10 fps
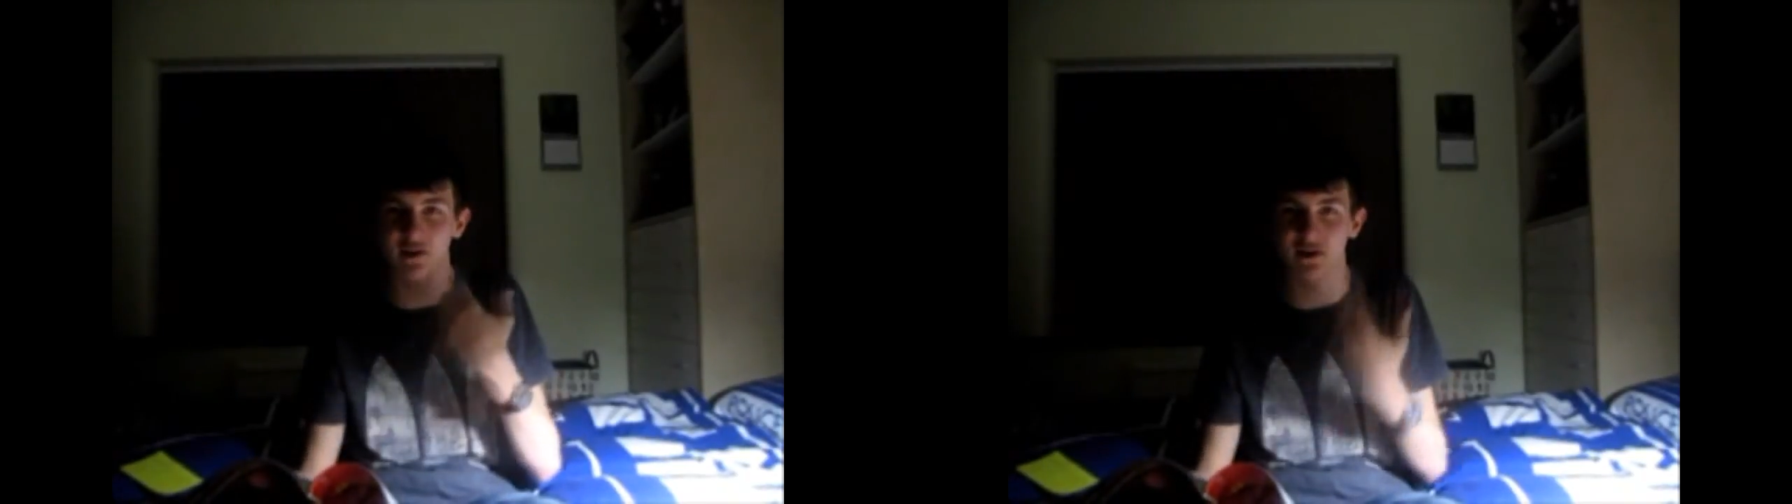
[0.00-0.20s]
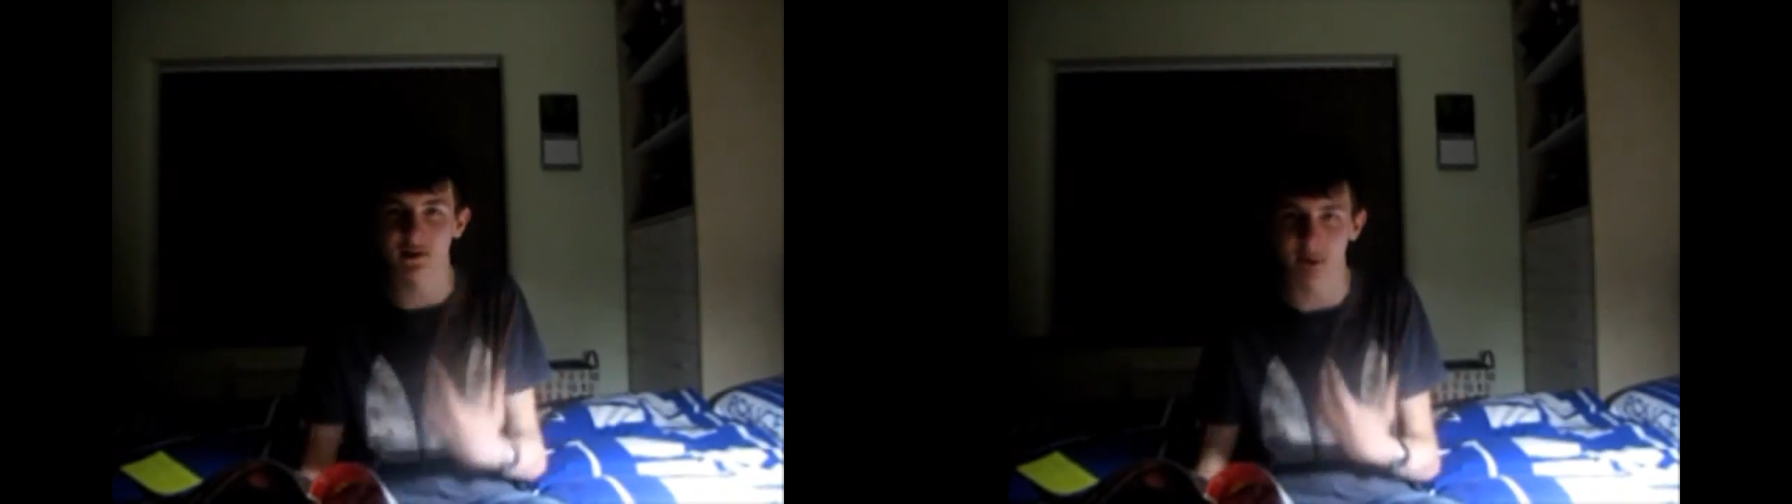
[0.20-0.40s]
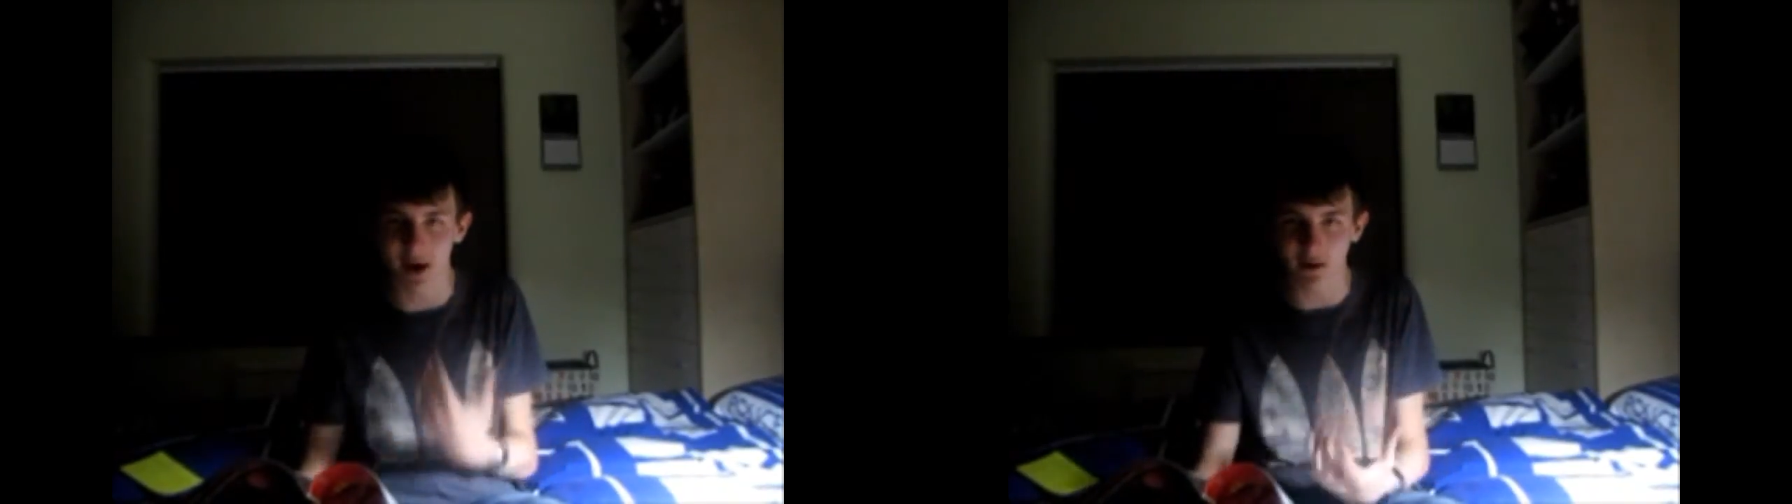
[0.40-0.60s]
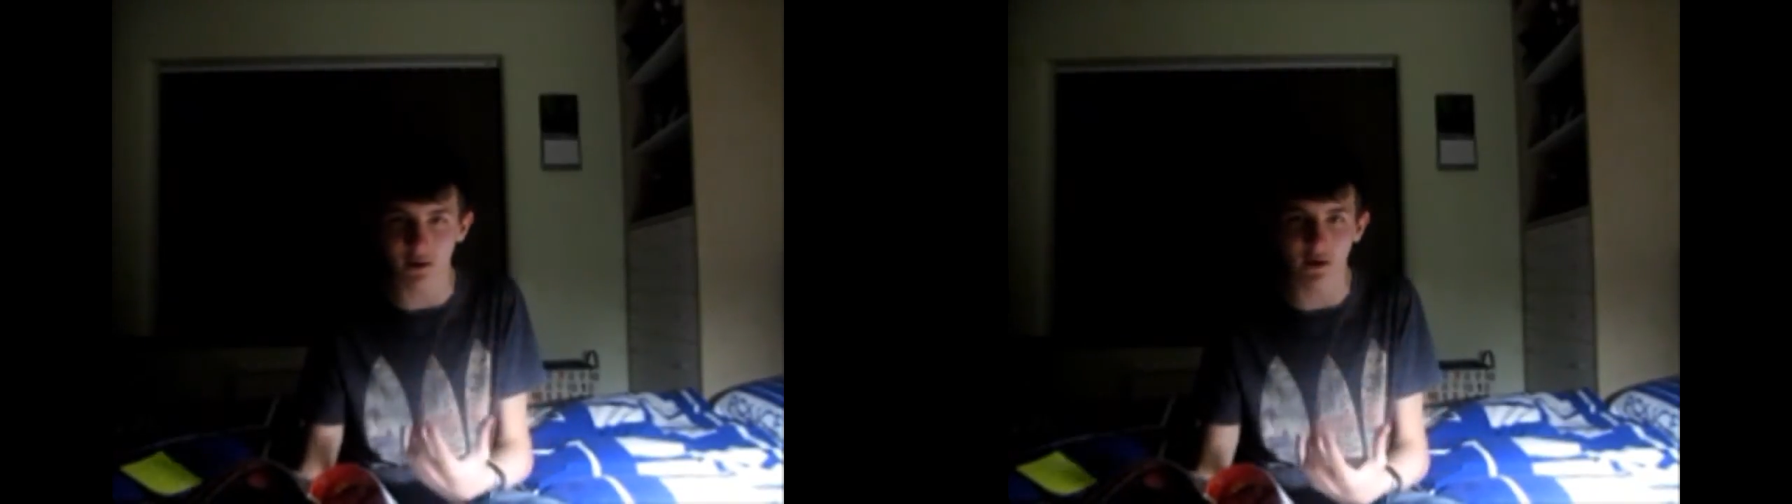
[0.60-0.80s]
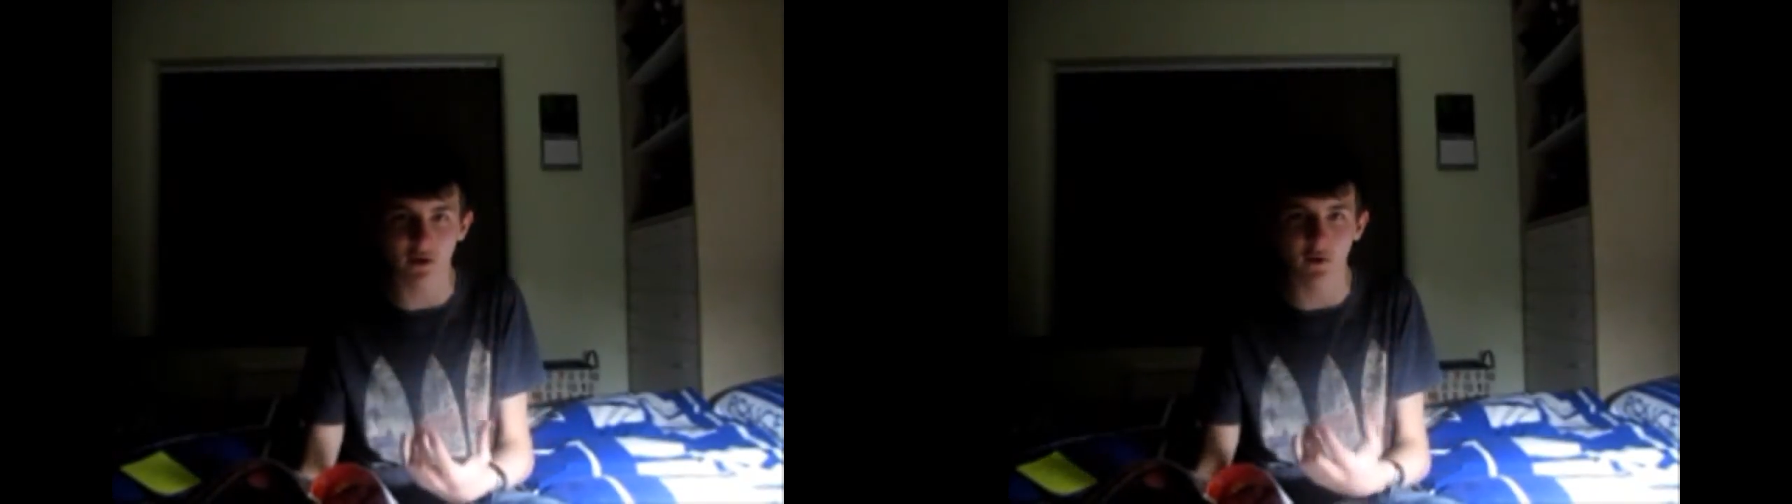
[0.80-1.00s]
smile
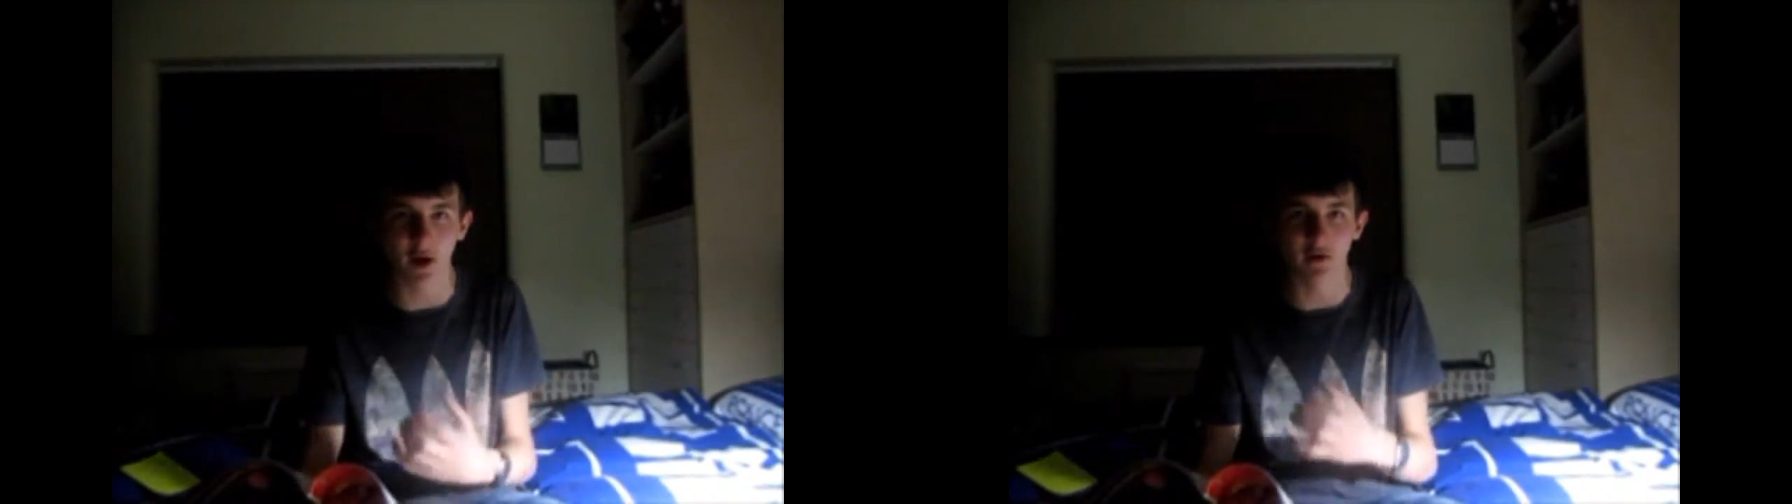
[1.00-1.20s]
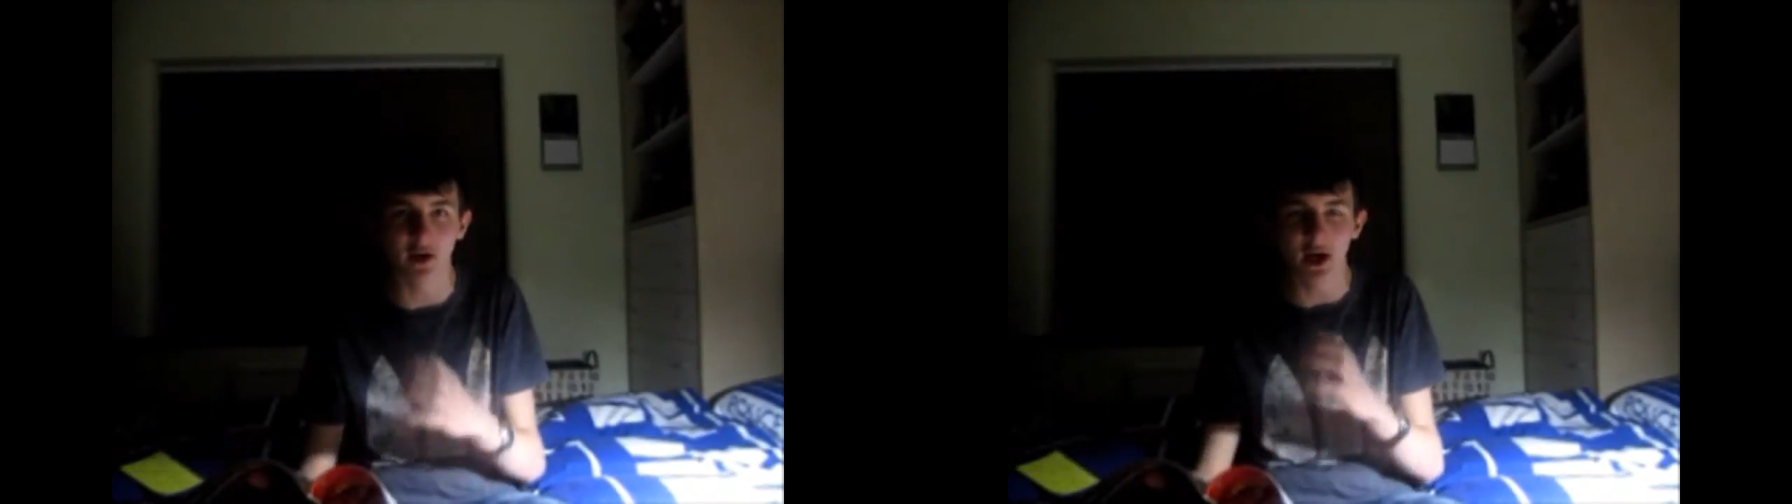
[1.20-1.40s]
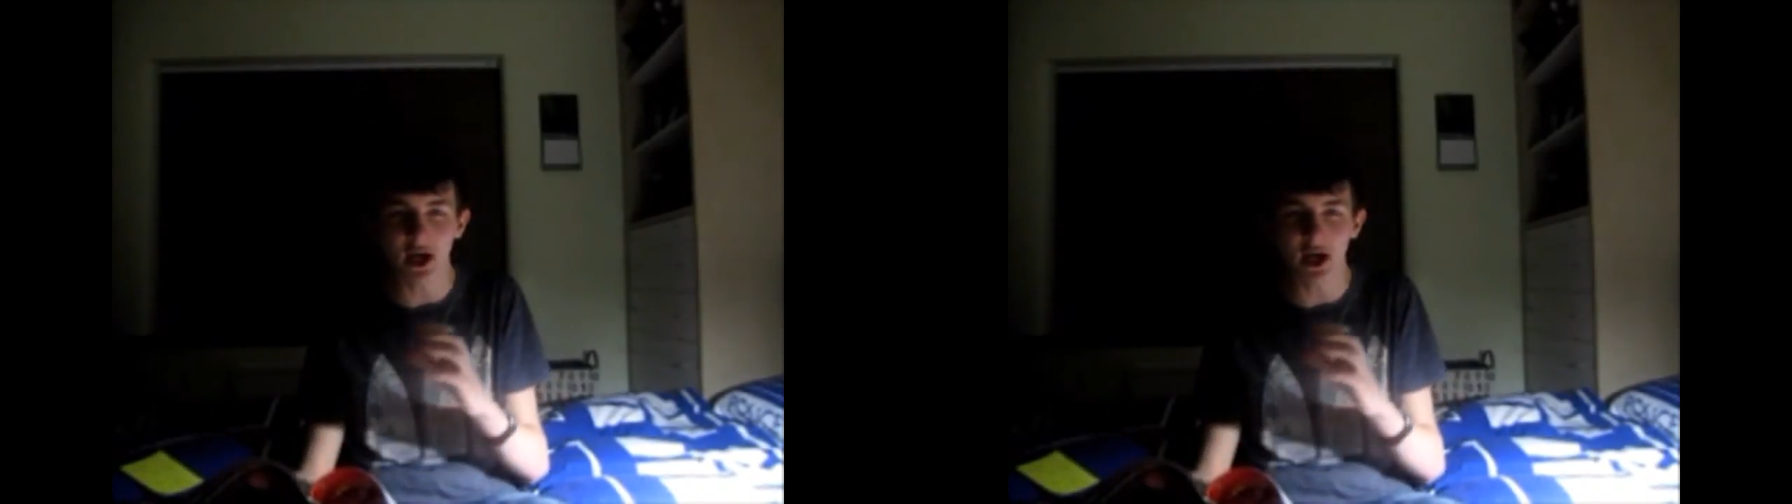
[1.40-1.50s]
on his face.